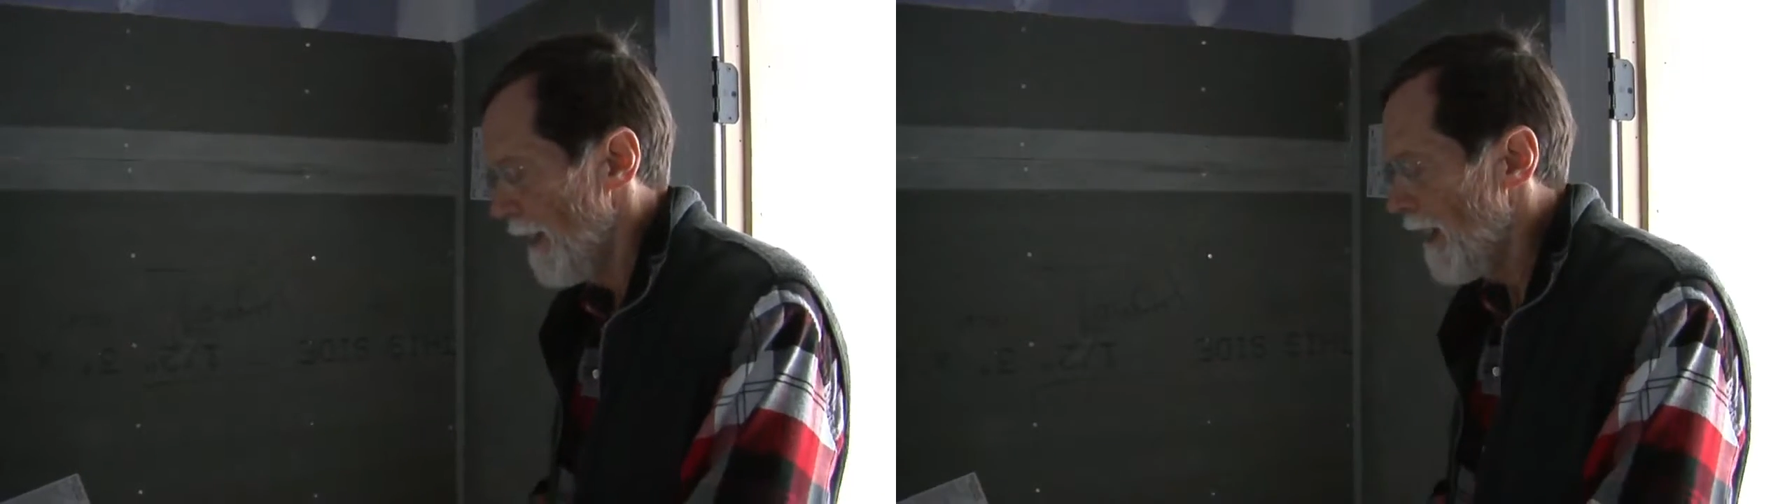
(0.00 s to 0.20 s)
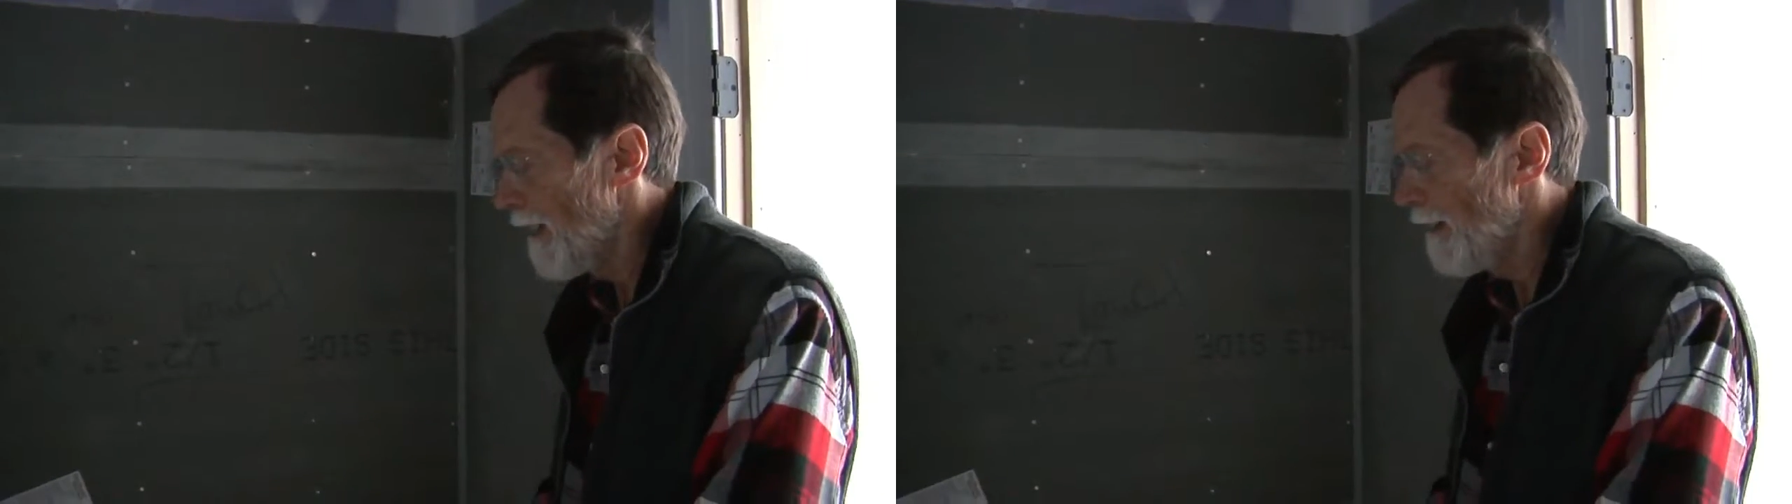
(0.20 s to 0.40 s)

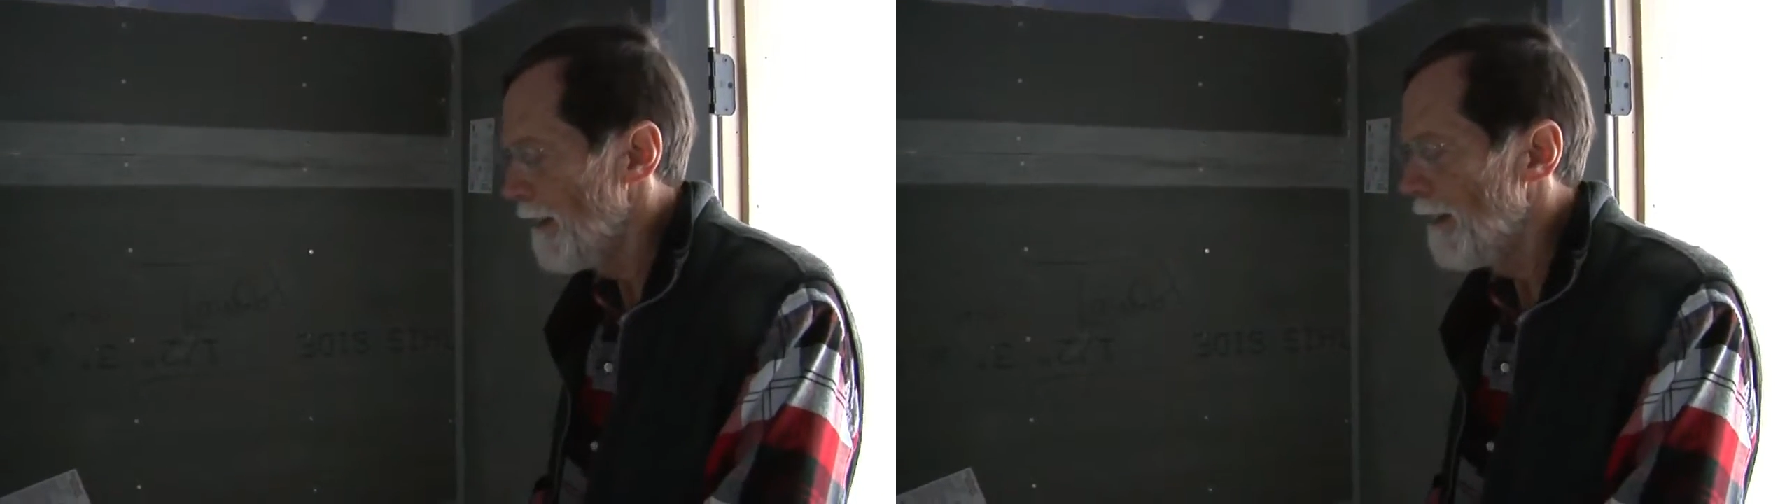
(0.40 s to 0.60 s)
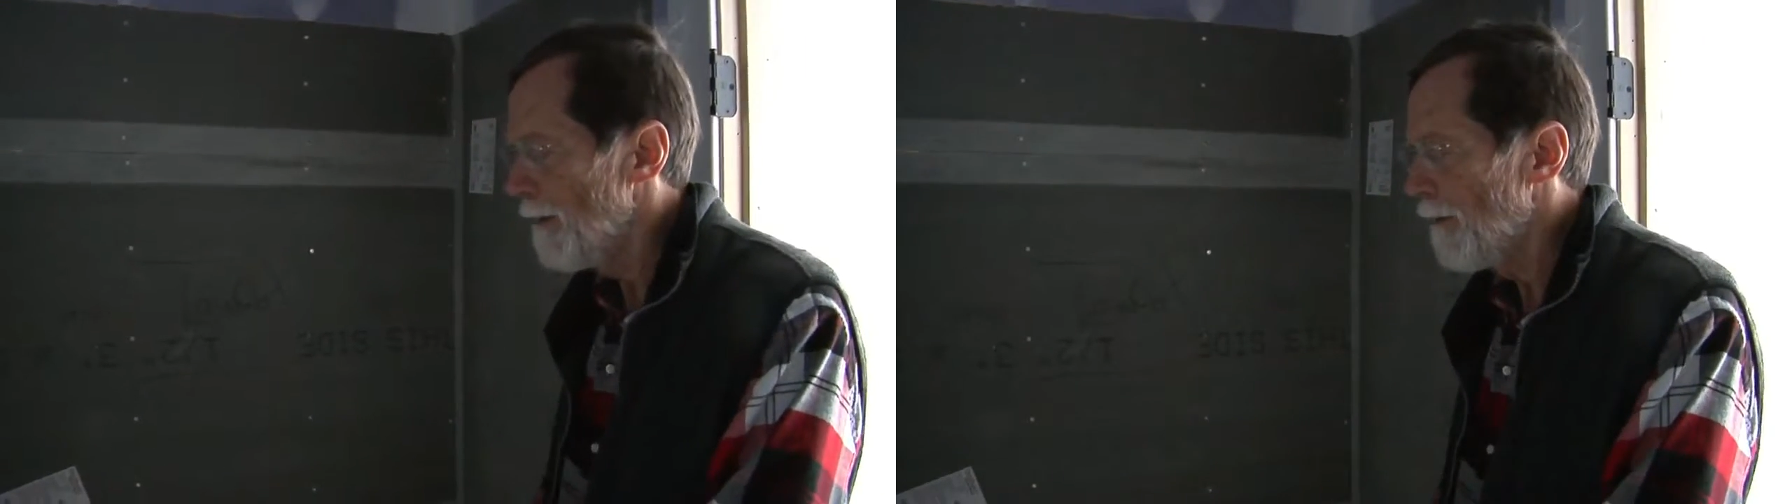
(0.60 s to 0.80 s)
and
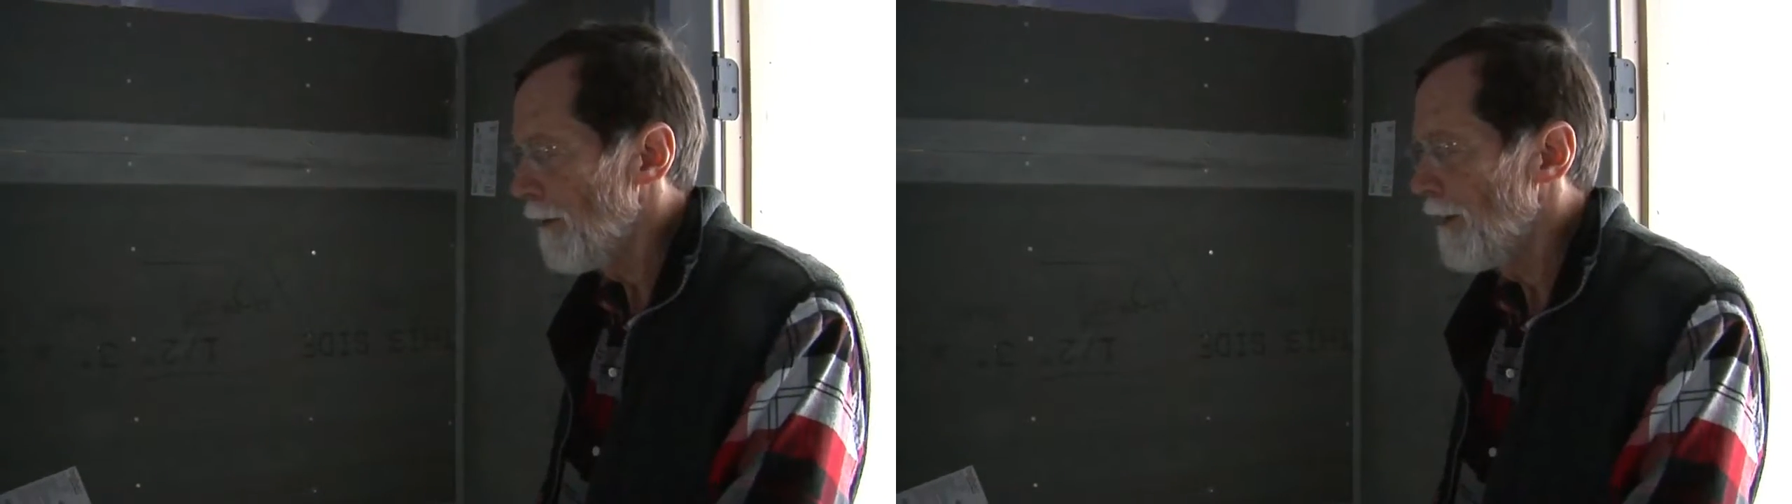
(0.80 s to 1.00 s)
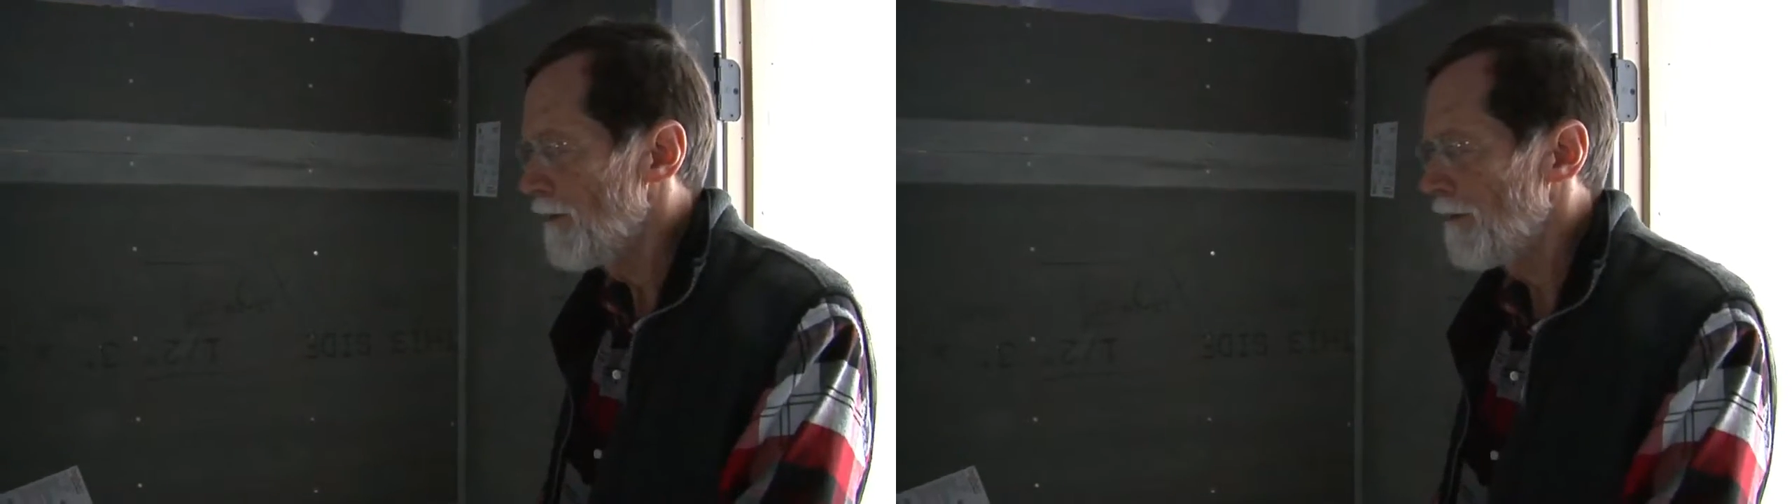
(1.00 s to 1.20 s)

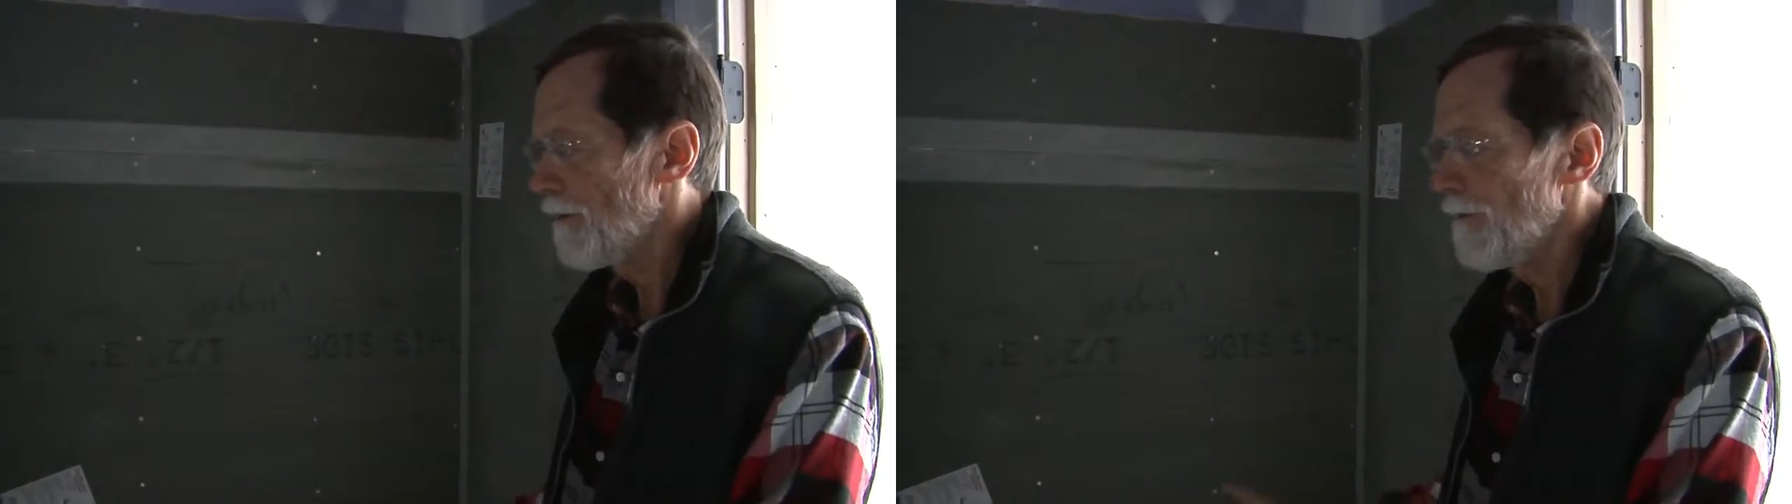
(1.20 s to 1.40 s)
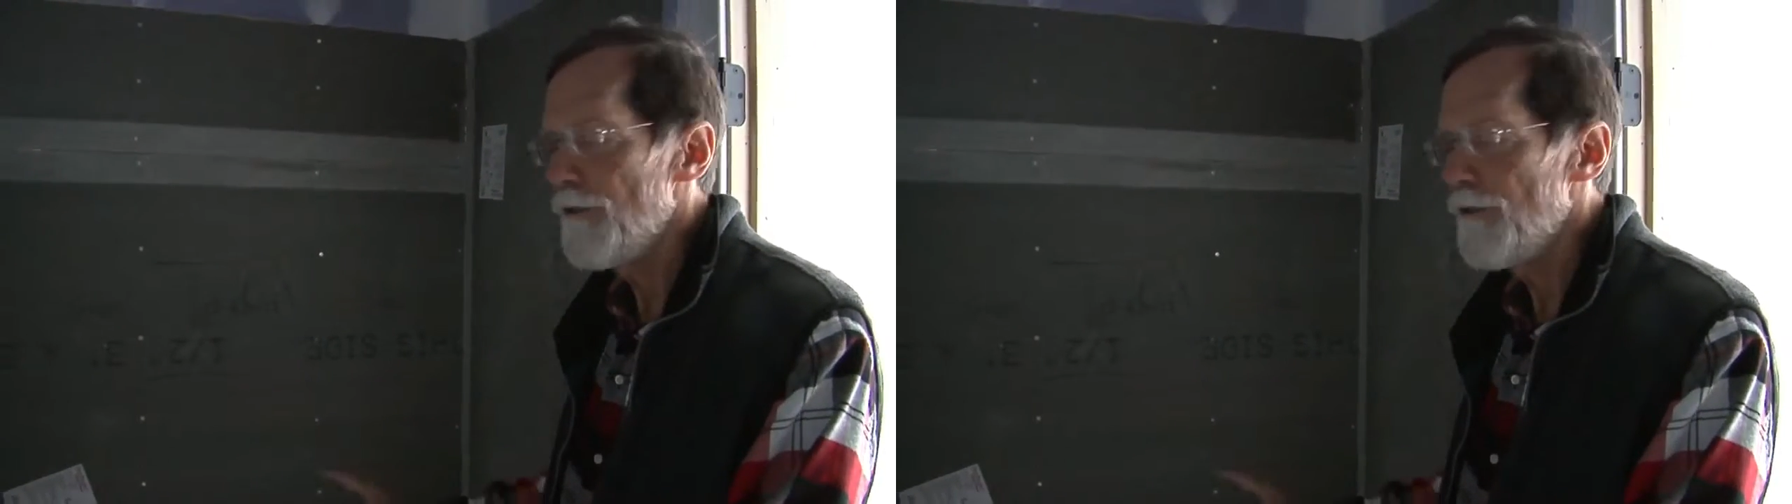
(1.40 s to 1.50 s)
it's